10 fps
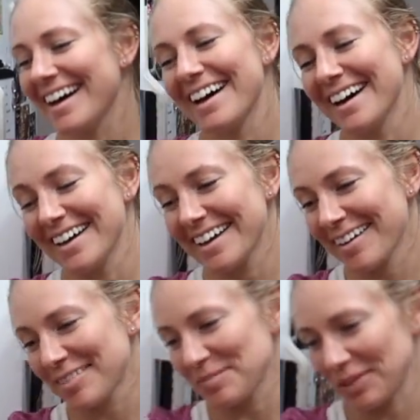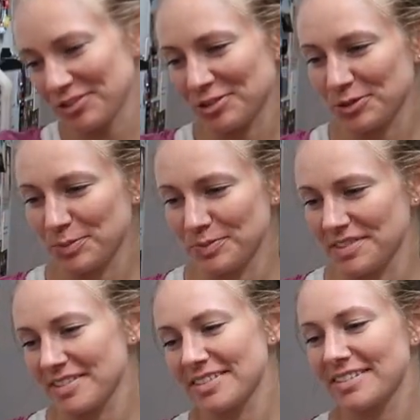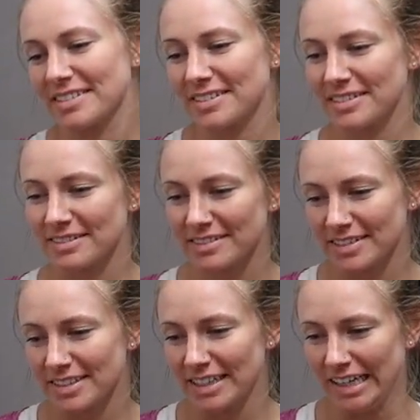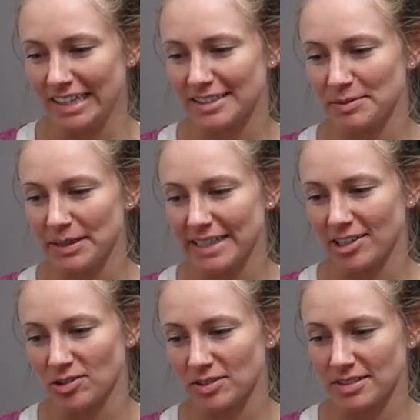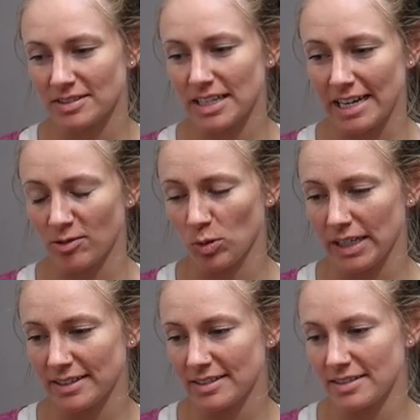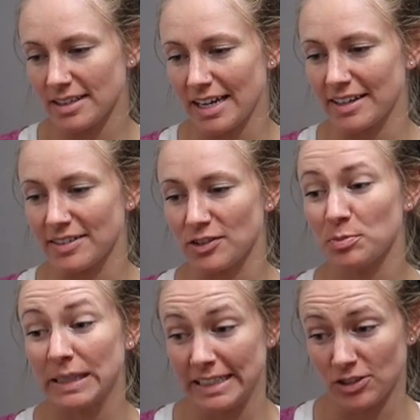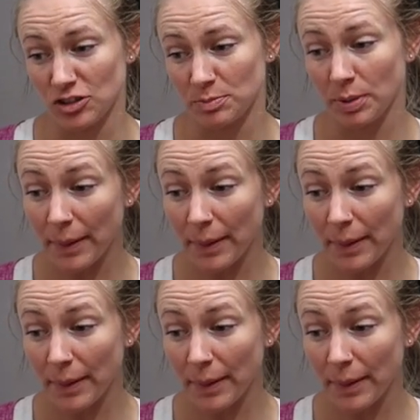Eggs, mushrooms, tomatoes, egg whites, and spinach.